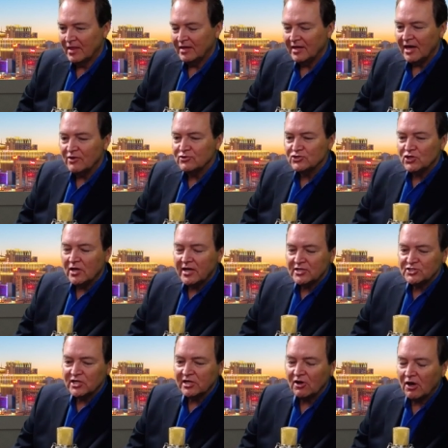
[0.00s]
Yeah, there's a lot
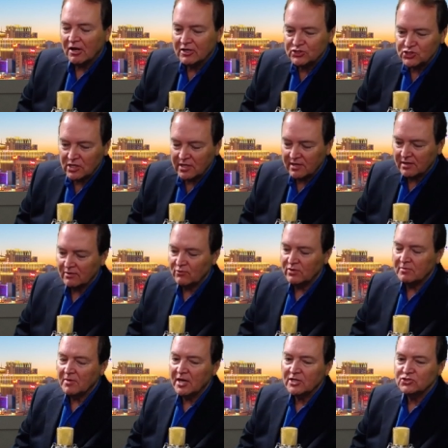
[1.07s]
of psychology, I
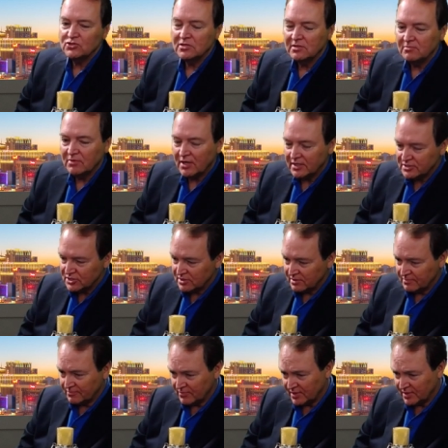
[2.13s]
would imagine, in boxing.